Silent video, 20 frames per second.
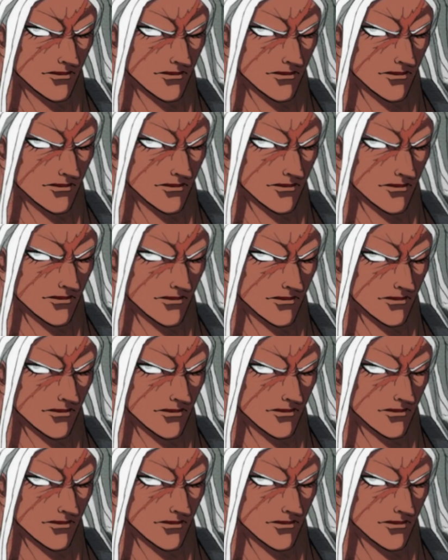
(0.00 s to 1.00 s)

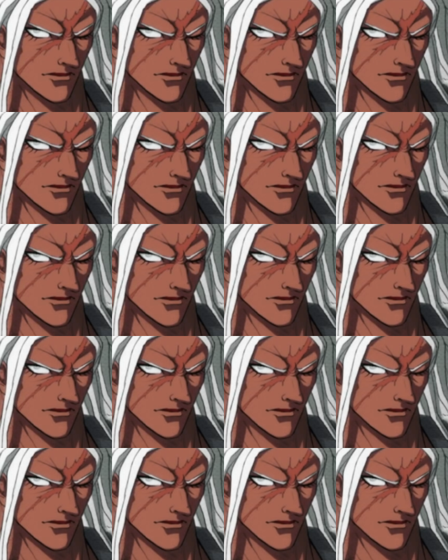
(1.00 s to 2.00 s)

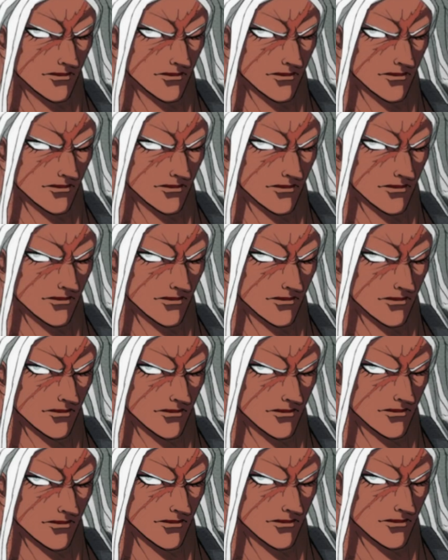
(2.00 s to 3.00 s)

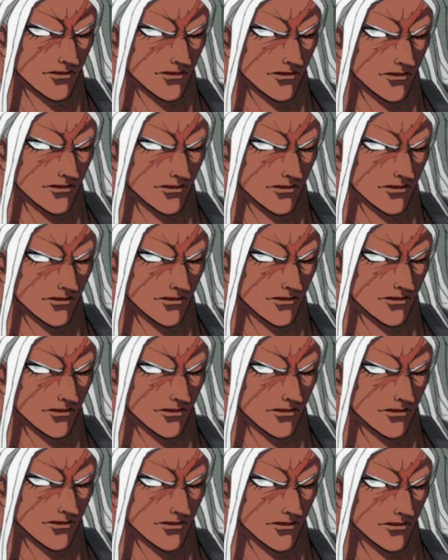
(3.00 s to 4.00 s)

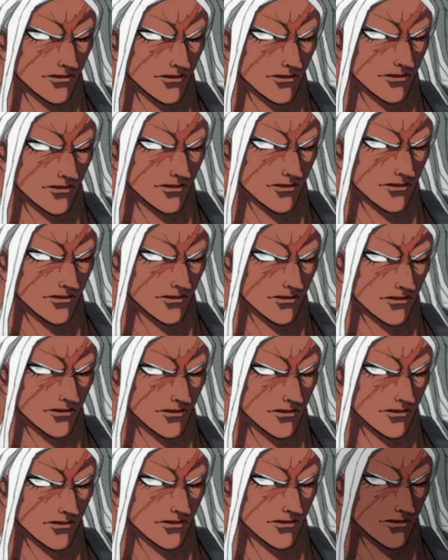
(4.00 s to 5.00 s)

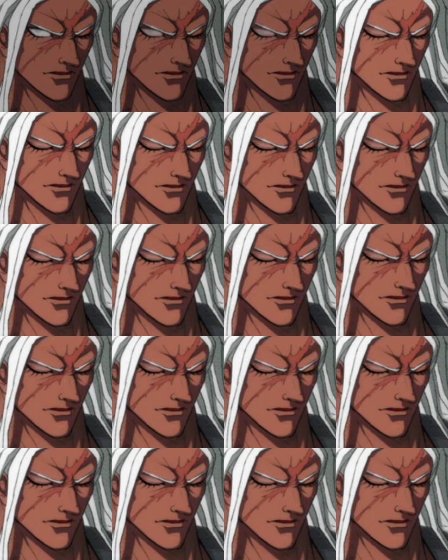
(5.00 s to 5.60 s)
(silent)